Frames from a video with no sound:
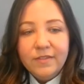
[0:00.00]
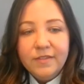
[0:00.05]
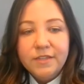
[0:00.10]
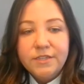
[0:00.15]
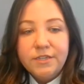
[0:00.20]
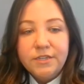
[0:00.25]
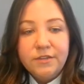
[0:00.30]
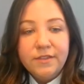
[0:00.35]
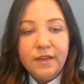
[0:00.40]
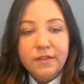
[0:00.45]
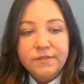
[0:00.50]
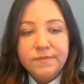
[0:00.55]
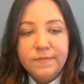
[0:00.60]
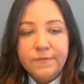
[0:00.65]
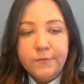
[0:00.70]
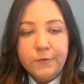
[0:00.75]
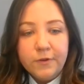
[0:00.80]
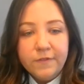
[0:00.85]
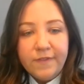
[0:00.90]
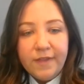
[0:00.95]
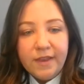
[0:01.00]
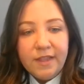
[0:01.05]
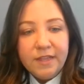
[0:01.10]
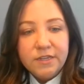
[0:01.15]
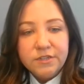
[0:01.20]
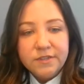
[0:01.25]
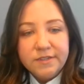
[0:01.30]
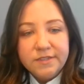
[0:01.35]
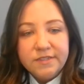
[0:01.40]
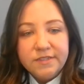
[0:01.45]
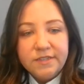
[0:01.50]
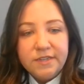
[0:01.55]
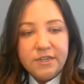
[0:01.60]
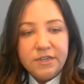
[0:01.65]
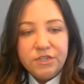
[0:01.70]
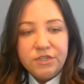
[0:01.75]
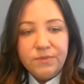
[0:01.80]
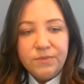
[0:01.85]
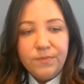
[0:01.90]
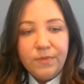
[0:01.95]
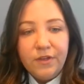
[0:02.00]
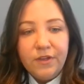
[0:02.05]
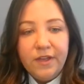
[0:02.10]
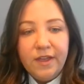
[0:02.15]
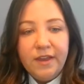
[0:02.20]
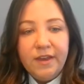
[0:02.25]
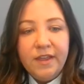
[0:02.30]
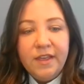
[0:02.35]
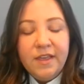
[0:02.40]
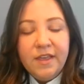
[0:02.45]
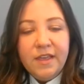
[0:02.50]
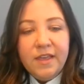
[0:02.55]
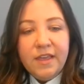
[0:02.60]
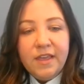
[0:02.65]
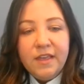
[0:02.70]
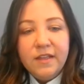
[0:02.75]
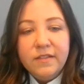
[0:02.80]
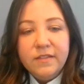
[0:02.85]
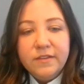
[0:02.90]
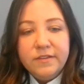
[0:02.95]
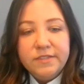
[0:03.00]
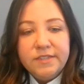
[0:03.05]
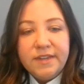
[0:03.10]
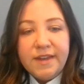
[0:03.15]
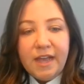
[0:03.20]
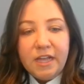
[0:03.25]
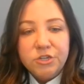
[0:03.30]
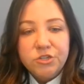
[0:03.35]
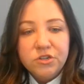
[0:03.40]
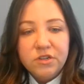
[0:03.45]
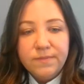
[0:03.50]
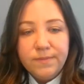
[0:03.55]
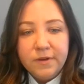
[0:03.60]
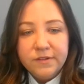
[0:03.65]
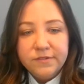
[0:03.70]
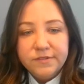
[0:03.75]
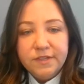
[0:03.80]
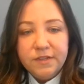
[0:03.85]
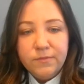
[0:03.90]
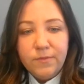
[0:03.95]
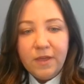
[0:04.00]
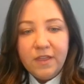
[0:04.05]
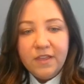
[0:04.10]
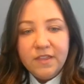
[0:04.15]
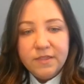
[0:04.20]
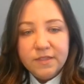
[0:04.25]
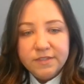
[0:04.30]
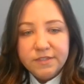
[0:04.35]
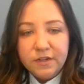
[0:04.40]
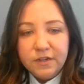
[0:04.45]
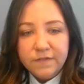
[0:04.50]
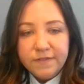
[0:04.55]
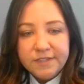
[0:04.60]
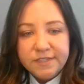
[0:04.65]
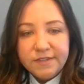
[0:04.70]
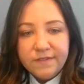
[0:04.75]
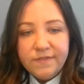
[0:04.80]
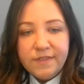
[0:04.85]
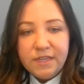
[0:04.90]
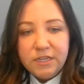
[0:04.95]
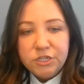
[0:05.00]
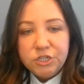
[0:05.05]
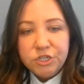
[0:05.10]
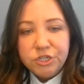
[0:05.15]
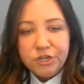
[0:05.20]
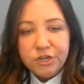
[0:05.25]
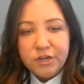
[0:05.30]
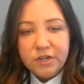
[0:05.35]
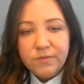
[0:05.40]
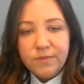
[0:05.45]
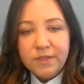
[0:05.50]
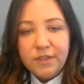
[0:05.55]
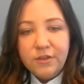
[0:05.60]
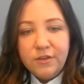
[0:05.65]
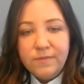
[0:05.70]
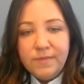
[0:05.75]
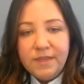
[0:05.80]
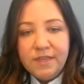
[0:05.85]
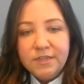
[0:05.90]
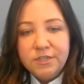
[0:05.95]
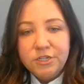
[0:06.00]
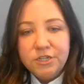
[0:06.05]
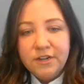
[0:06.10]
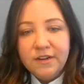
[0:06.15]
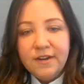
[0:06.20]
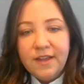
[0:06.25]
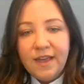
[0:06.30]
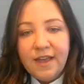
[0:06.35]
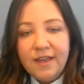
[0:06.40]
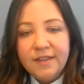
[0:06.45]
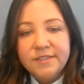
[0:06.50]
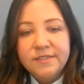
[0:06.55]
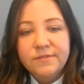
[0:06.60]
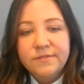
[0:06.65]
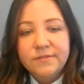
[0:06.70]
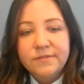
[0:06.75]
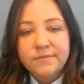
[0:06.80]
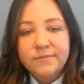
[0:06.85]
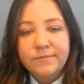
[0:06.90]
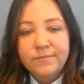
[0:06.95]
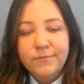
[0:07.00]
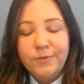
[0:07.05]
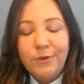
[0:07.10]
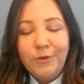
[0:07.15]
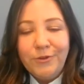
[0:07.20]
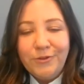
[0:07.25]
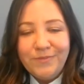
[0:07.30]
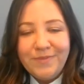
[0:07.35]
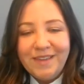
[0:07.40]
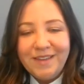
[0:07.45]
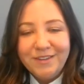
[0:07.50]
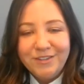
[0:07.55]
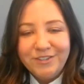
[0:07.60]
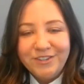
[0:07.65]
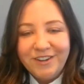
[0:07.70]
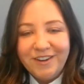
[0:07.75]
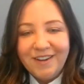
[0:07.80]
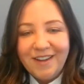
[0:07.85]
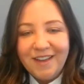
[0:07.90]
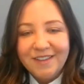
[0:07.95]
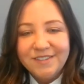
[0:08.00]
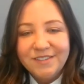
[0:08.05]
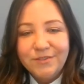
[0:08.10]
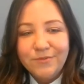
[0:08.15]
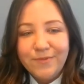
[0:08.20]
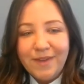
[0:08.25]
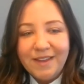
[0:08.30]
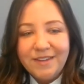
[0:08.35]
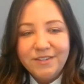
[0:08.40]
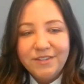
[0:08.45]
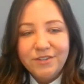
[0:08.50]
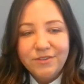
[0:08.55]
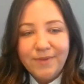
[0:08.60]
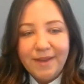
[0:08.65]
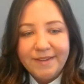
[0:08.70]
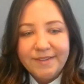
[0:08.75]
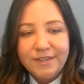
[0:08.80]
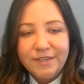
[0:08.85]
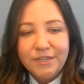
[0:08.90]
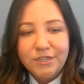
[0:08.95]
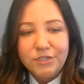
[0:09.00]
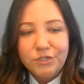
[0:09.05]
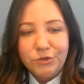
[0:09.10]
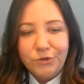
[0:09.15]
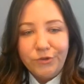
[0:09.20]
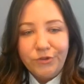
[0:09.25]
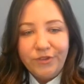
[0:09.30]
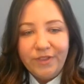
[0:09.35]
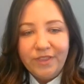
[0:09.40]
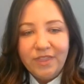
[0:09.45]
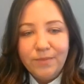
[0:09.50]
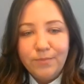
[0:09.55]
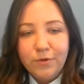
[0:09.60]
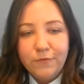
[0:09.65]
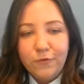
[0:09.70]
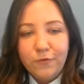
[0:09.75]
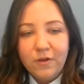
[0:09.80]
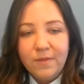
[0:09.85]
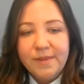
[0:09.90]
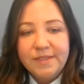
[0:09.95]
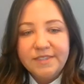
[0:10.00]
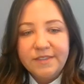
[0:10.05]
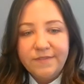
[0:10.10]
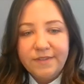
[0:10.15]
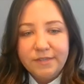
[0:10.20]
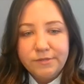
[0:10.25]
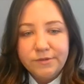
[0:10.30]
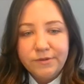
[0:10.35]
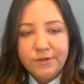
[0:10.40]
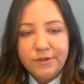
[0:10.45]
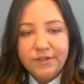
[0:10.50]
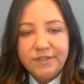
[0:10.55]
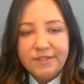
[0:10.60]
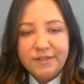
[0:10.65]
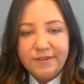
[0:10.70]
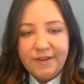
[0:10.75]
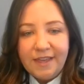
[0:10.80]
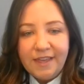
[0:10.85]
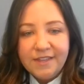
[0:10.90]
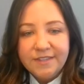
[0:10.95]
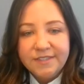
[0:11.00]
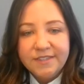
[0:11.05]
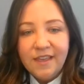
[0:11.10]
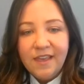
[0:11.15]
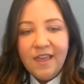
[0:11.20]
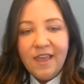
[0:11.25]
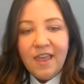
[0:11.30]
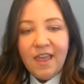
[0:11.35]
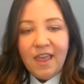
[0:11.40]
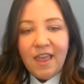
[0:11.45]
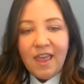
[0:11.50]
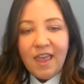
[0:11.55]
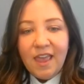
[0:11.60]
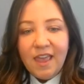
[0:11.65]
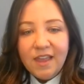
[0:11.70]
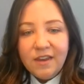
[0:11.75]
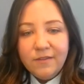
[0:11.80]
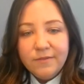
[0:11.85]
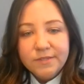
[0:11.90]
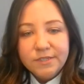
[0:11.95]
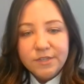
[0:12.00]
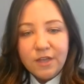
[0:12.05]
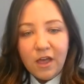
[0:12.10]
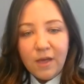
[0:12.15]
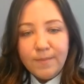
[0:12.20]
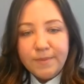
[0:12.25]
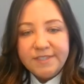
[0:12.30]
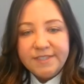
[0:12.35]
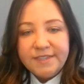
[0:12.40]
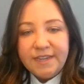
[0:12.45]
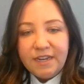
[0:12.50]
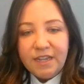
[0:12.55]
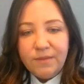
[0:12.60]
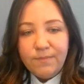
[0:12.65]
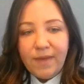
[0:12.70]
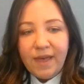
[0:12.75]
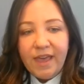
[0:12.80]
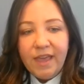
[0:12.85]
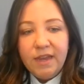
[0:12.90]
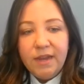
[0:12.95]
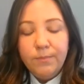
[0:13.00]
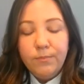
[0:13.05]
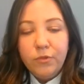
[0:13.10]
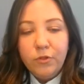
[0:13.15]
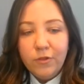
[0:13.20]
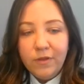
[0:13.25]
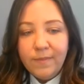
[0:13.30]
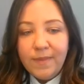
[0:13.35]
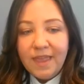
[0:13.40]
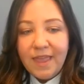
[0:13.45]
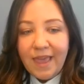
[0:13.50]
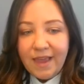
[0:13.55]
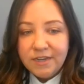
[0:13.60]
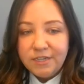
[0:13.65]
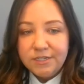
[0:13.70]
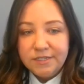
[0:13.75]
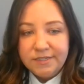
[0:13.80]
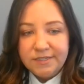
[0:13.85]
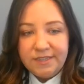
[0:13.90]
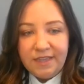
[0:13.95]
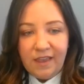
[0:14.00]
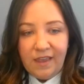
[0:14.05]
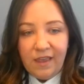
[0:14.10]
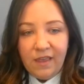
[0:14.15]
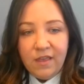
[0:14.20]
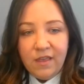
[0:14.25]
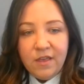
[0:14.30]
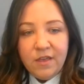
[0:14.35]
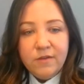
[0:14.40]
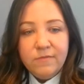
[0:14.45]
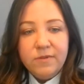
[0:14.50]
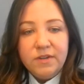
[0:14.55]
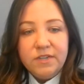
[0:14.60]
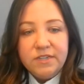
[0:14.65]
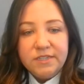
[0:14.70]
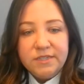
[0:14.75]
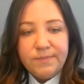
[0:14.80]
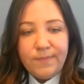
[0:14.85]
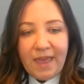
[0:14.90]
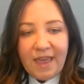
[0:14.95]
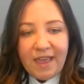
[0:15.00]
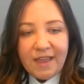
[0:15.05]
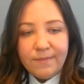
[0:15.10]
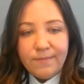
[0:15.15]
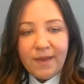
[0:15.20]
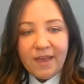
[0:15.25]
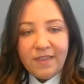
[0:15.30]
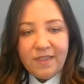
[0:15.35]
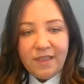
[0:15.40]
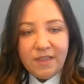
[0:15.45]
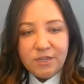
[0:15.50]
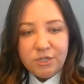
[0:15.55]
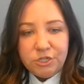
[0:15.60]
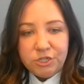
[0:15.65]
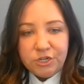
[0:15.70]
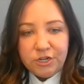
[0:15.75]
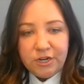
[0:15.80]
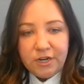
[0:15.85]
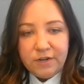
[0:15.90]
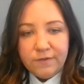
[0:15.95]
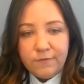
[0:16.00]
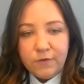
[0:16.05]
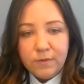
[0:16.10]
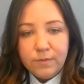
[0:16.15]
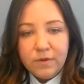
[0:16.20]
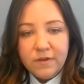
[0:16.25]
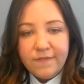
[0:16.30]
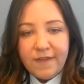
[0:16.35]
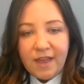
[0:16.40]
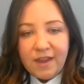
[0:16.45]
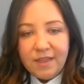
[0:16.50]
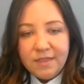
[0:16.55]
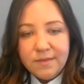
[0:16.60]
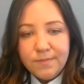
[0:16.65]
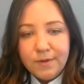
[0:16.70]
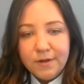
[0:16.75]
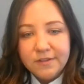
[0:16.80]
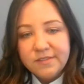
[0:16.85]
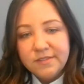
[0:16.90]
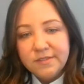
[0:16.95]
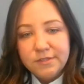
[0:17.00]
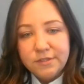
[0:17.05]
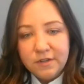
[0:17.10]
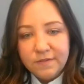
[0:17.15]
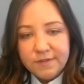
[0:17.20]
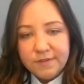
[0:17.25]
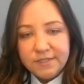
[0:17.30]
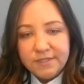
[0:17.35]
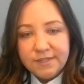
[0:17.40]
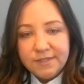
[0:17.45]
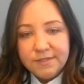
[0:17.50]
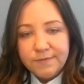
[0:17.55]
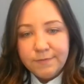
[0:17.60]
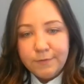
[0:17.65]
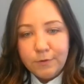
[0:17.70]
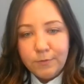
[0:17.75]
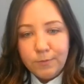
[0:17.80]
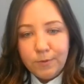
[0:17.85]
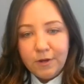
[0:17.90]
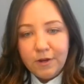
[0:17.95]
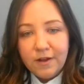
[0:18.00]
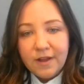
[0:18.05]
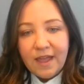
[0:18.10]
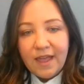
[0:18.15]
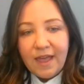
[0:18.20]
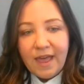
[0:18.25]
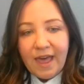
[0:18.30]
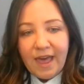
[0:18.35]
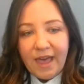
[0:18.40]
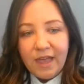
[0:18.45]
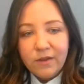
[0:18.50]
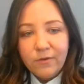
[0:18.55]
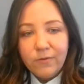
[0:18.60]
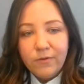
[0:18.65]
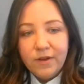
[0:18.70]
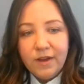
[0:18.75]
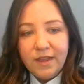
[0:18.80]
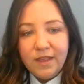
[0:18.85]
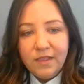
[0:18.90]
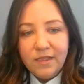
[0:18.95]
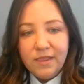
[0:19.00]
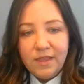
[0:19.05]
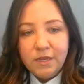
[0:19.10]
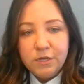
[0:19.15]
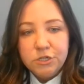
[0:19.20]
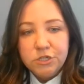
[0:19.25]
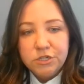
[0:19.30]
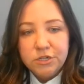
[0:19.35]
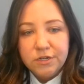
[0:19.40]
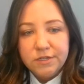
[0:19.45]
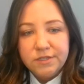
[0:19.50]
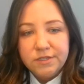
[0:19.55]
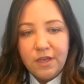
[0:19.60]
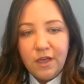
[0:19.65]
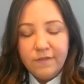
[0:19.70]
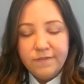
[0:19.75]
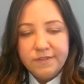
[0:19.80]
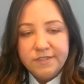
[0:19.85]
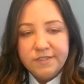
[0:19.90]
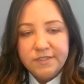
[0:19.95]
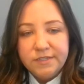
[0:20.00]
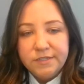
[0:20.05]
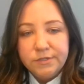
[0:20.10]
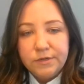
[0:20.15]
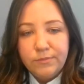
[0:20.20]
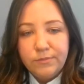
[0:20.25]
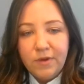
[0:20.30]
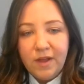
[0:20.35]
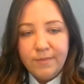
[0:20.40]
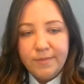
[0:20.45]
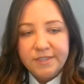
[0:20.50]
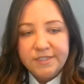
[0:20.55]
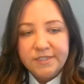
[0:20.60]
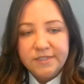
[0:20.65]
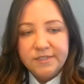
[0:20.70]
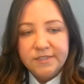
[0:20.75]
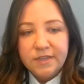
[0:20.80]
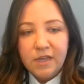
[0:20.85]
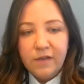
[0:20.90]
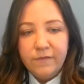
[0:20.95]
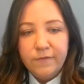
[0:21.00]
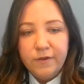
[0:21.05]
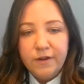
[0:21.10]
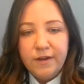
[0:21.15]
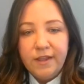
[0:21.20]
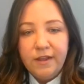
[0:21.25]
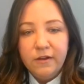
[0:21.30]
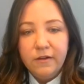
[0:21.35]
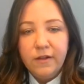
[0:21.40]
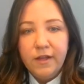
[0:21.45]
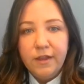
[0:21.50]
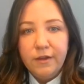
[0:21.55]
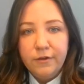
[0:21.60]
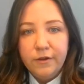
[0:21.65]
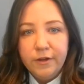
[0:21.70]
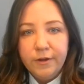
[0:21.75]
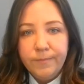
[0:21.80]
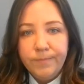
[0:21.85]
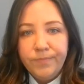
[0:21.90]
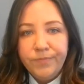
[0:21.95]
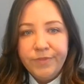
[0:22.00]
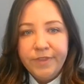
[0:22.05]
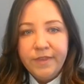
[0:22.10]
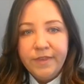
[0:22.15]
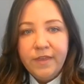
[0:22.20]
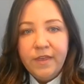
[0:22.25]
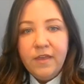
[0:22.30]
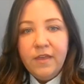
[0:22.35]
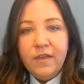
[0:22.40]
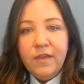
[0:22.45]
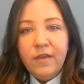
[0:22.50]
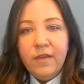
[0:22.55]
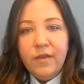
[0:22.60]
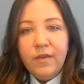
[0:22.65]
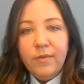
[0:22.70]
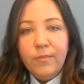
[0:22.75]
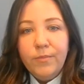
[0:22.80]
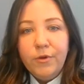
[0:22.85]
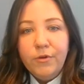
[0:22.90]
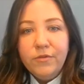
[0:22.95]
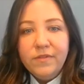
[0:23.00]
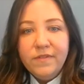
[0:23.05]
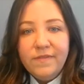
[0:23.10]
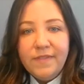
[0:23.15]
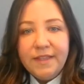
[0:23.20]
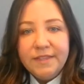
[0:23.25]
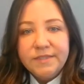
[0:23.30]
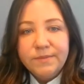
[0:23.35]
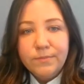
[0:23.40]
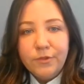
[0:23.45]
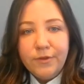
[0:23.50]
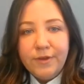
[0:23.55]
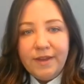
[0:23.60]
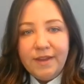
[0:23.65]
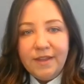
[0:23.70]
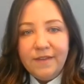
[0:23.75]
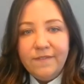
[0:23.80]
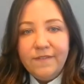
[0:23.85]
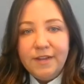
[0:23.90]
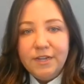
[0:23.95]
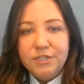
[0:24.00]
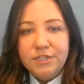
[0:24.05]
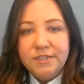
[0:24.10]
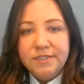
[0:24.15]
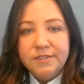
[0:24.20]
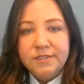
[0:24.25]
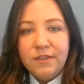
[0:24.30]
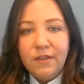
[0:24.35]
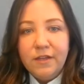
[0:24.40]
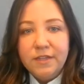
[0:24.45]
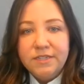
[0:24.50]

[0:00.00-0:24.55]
The 2004 financial institution bond includes a natural person while in the service of the insured with whom the insured has the right to direct and control in the performance of his or her duties. and who is compensated by an employment agency, which is paid by the insured for providing the person's services for work at or in the insured's offices or premises covered hereunder. Both of these employee definitions